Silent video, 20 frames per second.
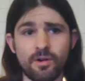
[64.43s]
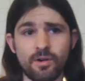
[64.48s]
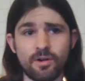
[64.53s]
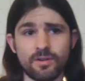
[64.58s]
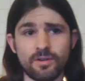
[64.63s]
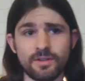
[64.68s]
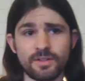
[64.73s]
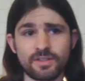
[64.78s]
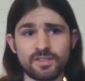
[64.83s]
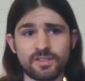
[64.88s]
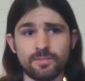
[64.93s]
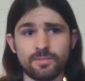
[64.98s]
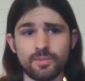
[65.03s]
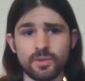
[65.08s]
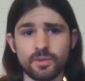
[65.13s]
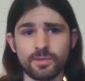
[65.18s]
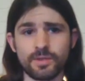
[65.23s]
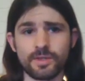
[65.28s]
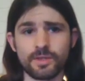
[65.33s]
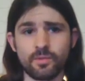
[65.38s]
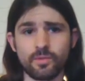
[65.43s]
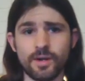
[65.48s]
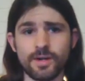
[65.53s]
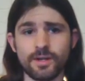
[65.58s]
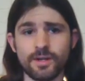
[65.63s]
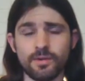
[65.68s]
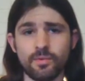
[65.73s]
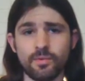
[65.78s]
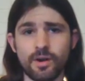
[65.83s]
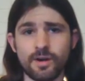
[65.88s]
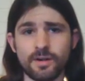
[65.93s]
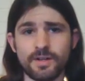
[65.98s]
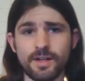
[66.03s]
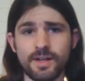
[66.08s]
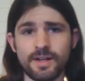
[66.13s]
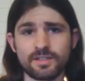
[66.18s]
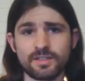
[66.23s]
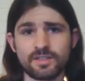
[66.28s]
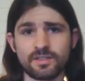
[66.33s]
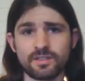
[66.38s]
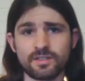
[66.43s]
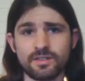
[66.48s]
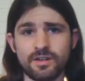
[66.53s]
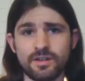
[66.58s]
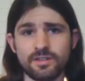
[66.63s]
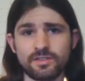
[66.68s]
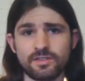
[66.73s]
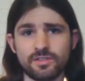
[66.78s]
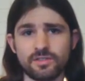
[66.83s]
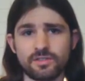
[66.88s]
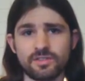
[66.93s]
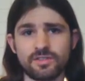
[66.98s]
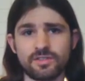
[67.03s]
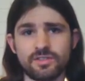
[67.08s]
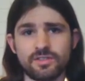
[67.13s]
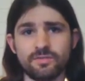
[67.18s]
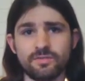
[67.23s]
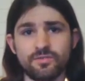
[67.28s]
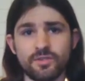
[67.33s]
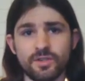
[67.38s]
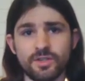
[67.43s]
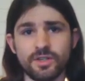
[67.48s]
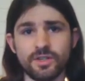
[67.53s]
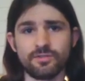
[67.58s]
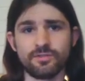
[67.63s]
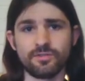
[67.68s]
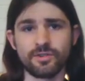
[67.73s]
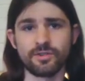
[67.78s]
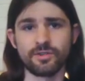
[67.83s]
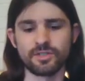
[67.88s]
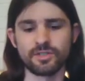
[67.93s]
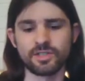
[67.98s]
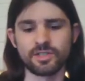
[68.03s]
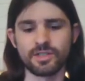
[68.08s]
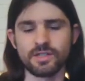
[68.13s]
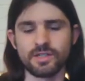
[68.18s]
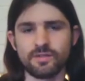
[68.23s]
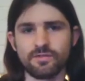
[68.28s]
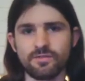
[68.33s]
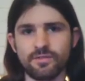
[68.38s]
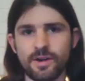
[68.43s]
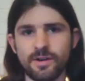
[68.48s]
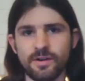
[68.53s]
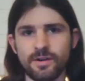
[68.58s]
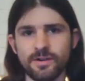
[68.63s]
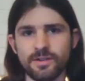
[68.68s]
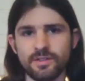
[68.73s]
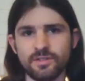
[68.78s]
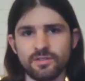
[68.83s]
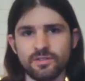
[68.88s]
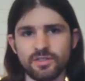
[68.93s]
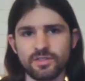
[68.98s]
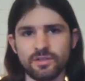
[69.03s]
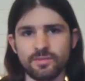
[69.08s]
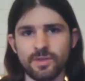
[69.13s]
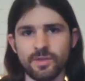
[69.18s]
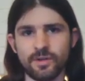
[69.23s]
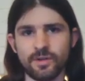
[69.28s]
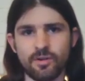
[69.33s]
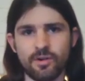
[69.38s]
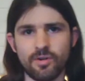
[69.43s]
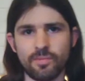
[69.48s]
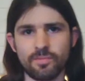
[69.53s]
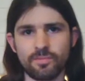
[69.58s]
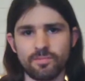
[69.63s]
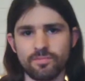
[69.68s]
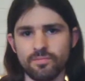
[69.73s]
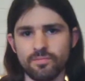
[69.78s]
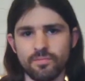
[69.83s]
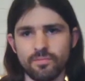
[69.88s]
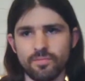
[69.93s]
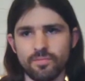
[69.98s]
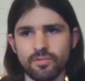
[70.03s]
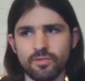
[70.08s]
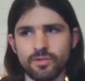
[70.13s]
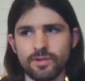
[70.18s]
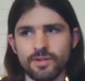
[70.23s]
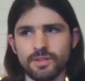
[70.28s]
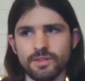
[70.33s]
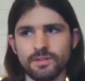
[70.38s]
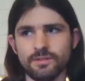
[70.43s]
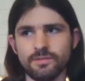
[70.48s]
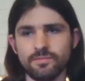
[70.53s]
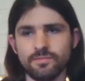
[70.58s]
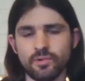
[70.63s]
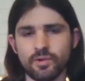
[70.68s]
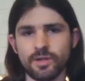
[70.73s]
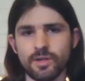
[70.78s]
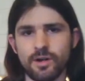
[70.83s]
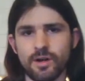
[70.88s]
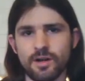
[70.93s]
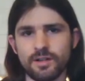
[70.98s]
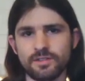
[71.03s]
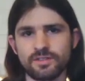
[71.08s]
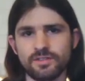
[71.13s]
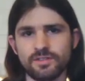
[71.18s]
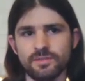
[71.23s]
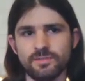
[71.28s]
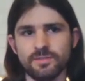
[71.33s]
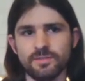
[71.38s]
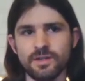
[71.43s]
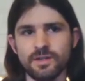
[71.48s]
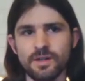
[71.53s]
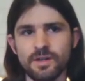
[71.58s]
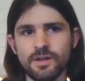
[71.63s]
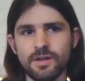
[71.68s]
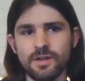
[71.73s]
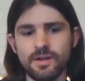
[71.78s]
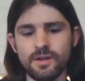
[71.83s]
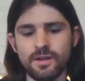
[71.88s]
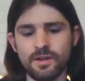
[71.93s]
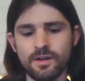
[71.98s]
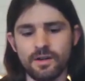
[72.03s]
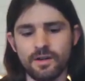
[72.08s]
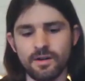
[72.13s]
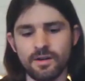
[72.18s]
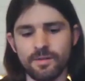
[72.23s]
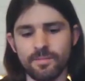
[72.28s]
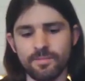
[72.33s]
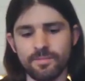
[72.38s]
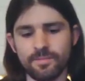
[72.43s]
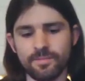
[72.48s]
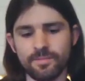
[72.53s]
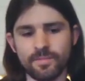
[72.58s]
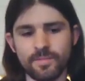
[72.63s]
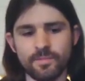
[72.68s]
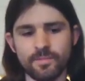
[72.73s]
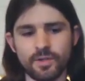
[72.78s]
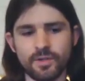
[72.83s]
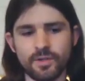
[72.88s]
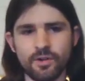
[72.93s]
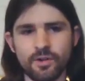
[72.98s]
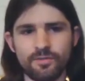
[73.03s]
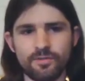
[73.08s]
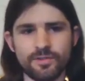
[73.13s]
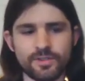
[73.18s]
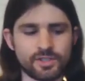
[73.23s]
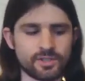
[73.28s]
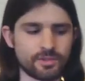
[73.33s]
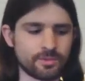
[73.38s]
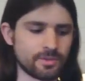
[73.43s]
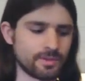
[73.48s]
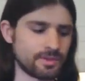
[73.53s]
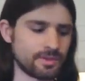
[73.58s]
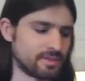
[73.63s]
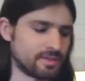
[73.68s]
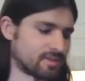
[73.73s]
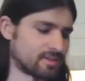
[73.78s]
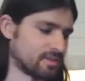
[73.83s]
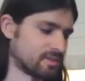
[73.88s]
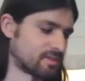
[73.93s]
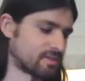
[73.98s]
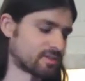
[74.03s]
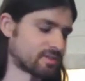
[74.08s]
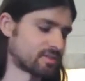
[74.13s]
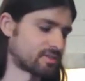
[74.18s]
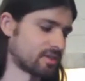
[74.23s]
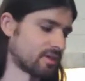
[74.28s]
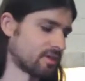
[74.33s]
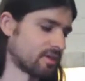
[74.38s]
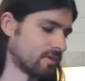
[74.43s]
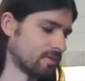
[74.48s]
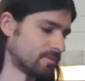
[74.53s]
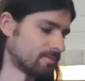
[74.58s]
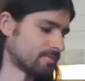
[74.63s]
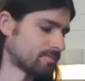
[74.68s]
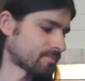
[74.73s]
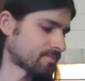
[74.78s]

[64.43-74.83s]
are like some bootleg radio broadcasts and concerts and some video footage that you can find on YouTube that are all pretty awesome. But no official releases. So,